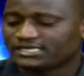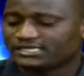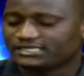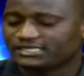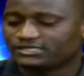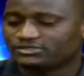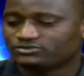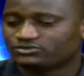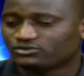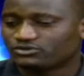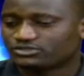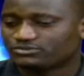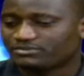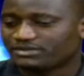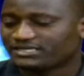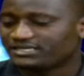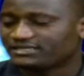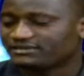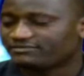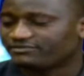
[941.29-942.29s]
They do not
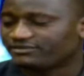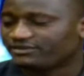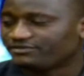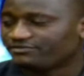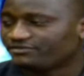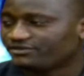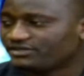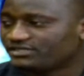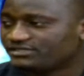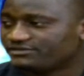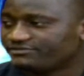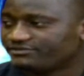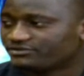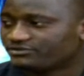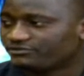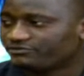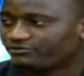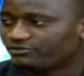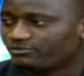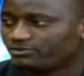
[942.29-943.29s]
make it very, very
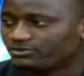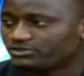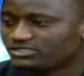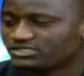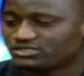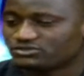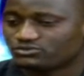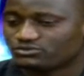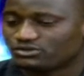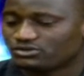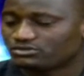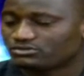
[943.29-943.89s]
difficult for oppositions.